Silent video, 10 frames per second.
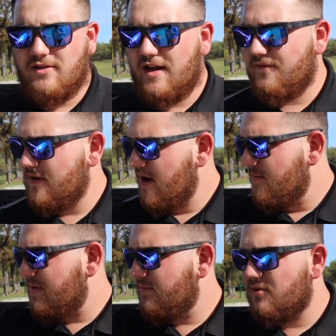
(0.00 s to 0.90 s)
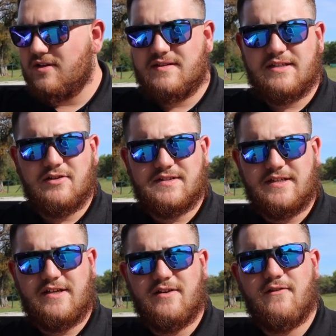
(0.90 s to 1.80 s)
or left. People can still
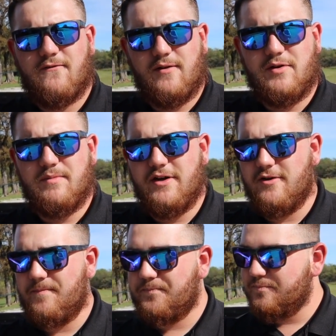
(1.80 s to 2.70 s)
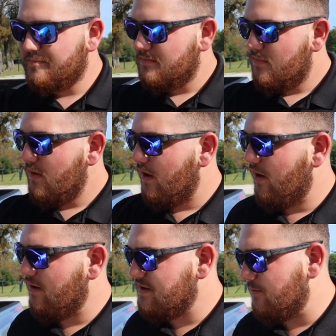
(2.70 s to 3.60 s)
see from your mirror.
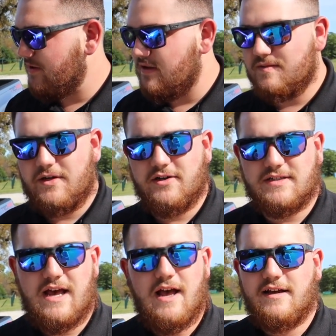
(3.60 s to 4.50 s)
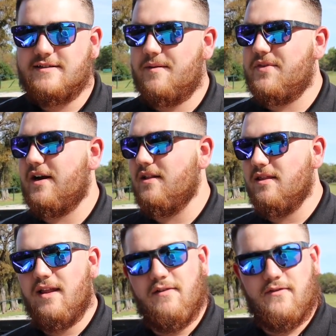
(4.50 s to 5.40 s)
Also with these mirrors, something I
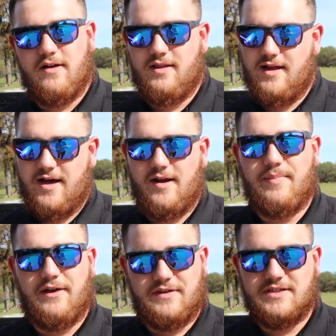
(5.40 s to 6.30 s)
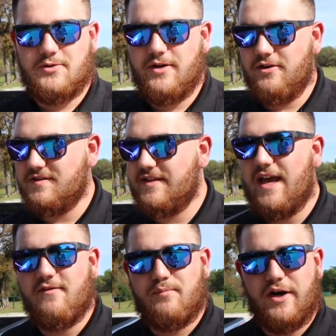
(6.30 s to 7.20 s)
love a lot about these Toyotas, they
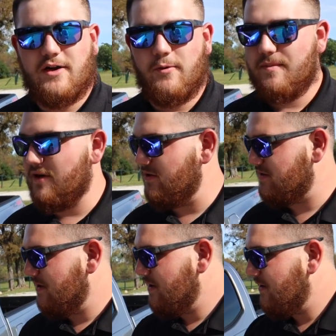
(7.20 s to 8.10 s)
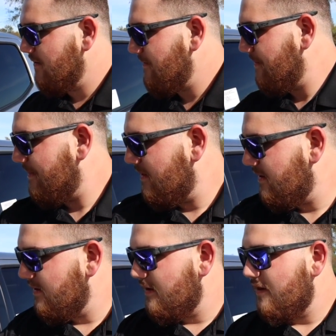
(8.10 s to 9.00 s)
have breakaway mirrors.
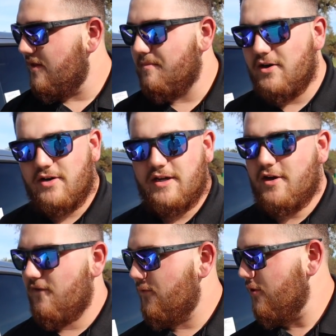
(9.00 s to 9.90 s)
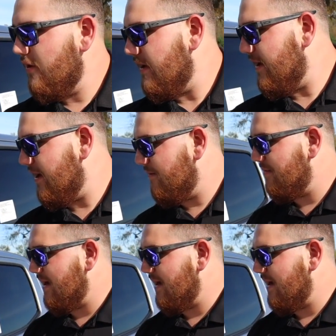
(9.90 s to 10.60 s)
The mirror can go forward and